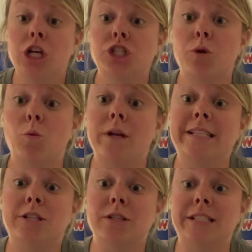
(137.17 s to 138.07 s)
So we
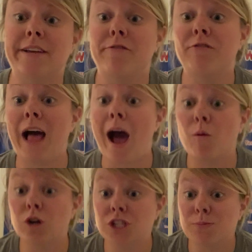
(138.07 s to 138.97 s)
still see flowers